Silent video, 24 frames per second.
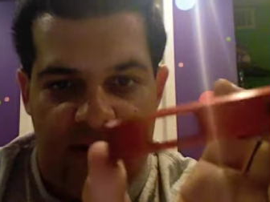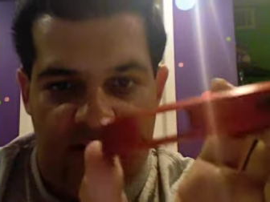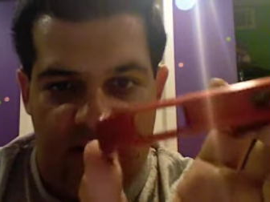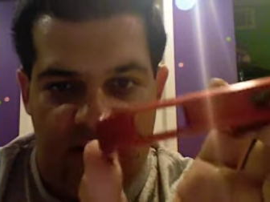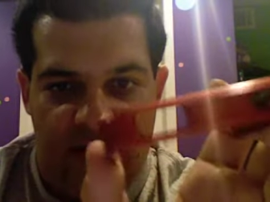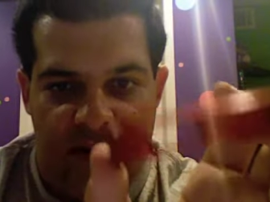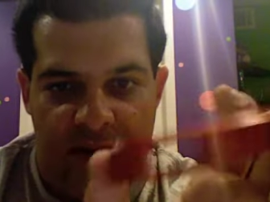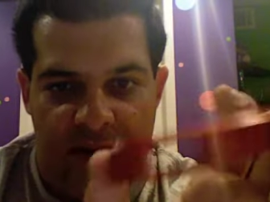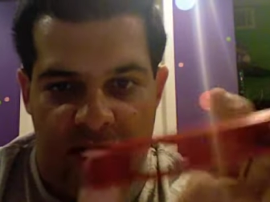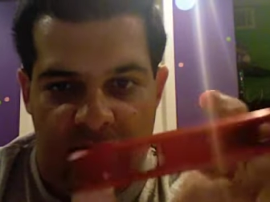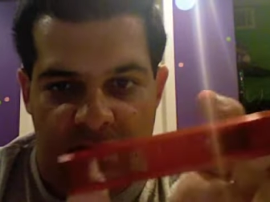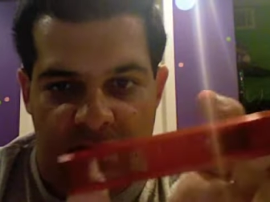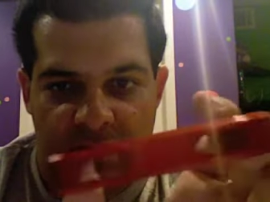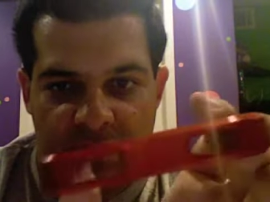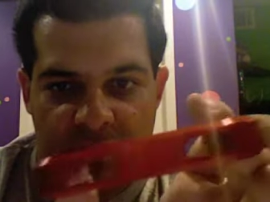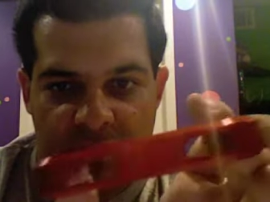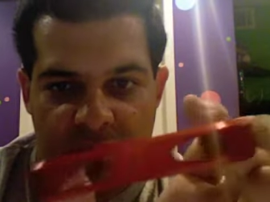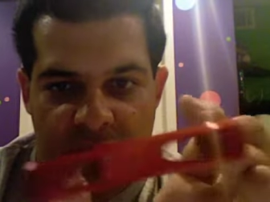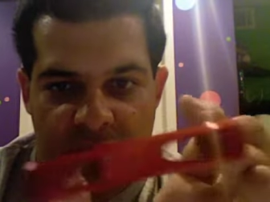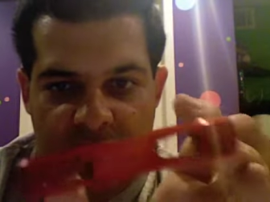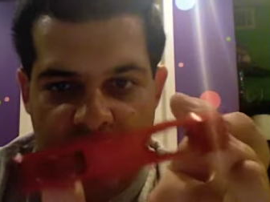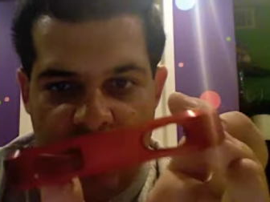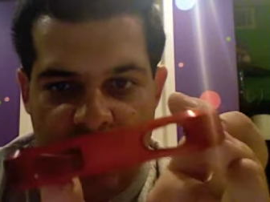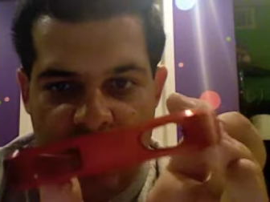Now,
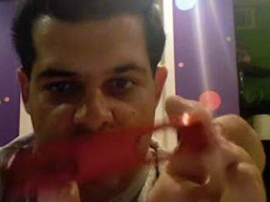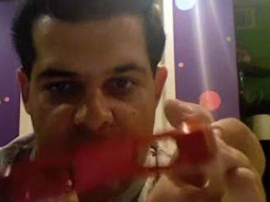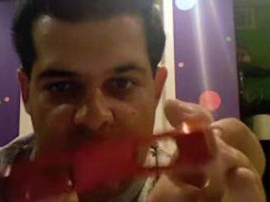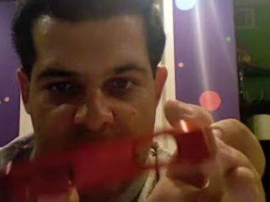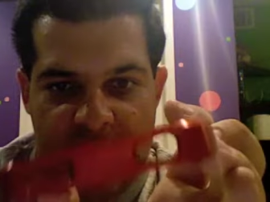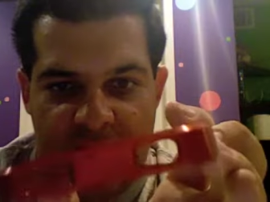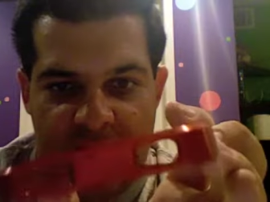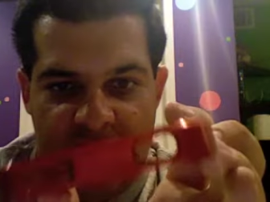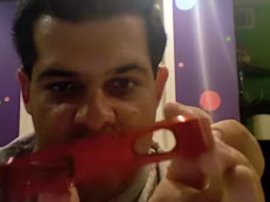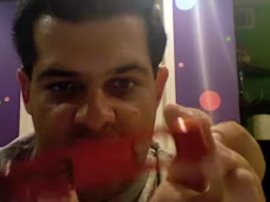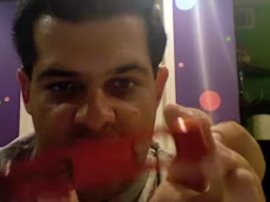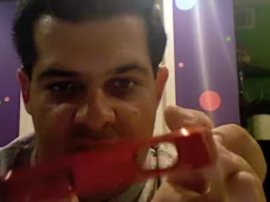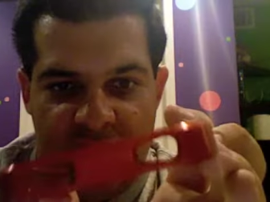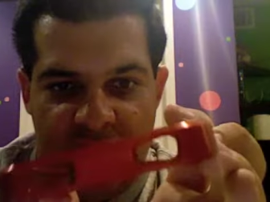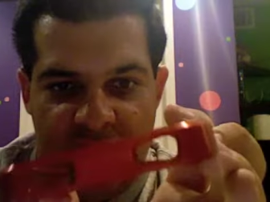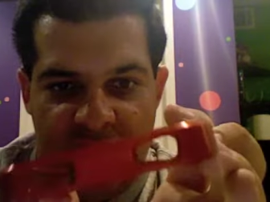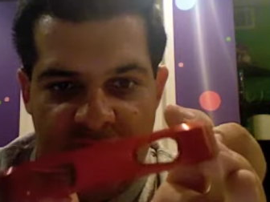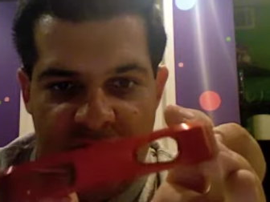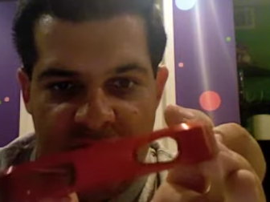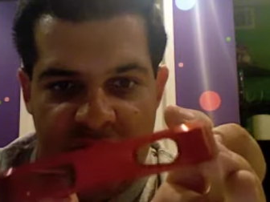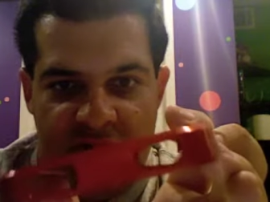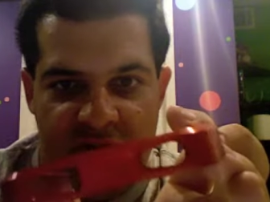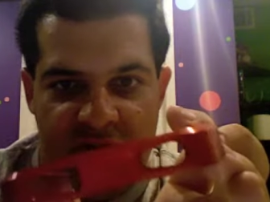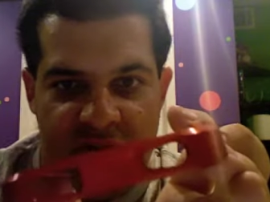we'll come back to this
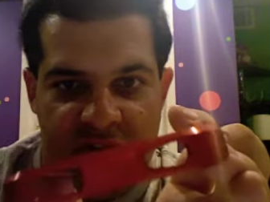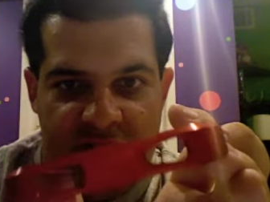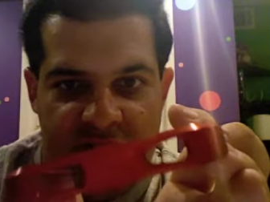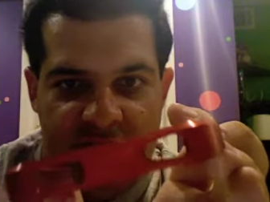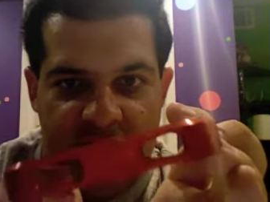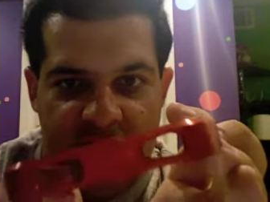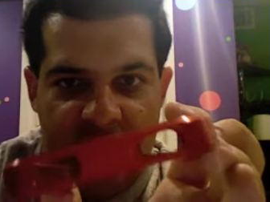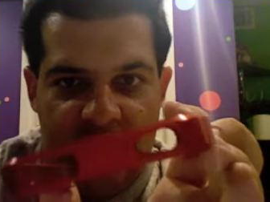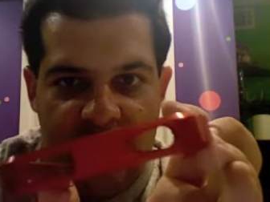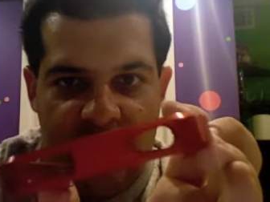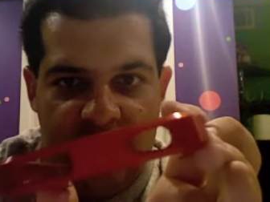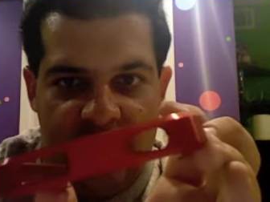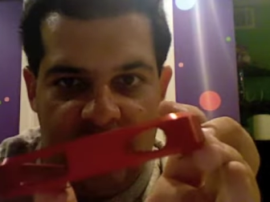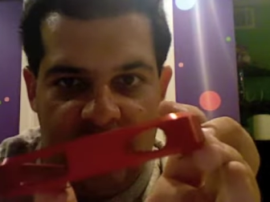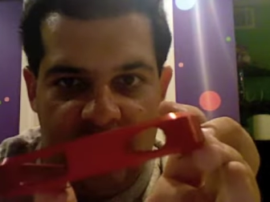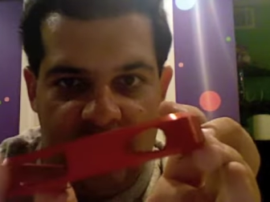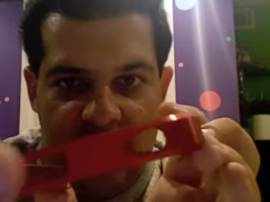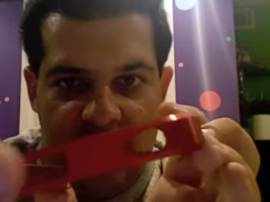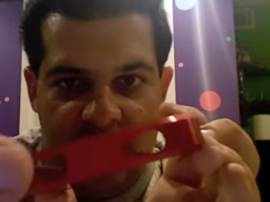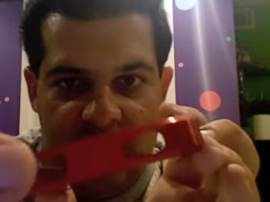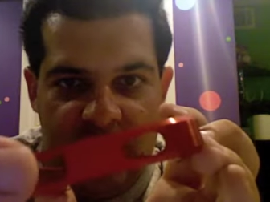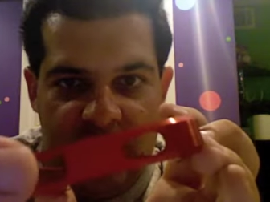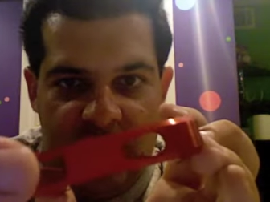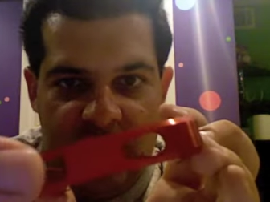in a second.
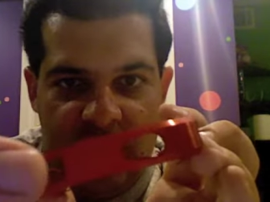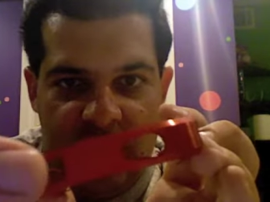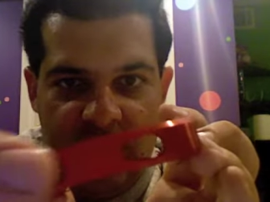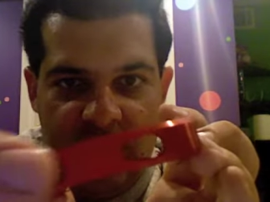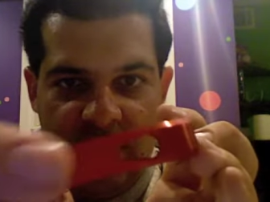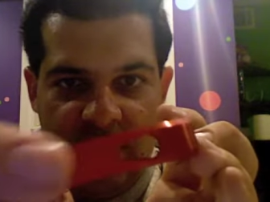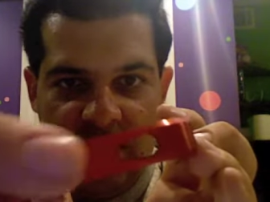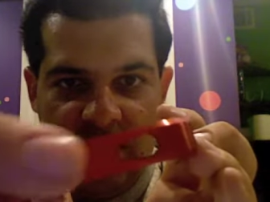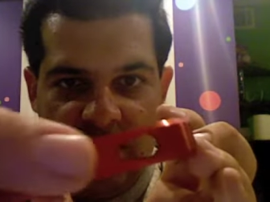Over here,